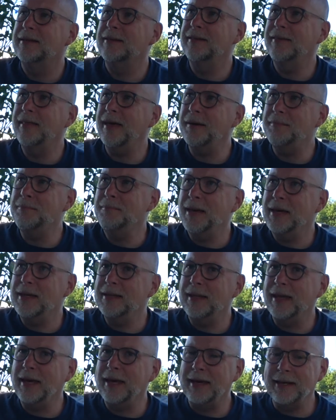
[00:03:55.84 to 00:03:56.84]
that may
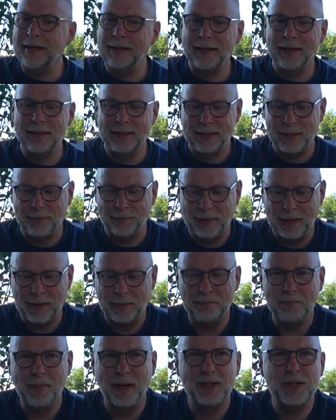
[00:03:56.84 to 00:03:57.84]
land in something
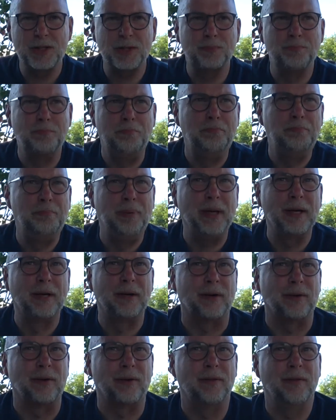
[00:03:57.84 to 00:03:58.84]
much
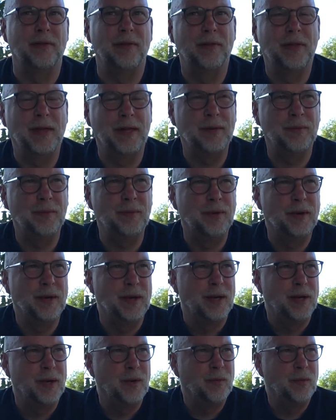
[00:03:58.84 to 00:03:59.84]
bigger than
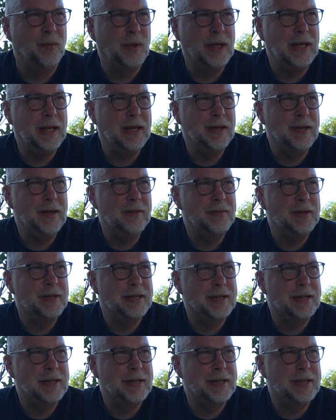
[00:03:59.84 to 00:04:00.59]
we even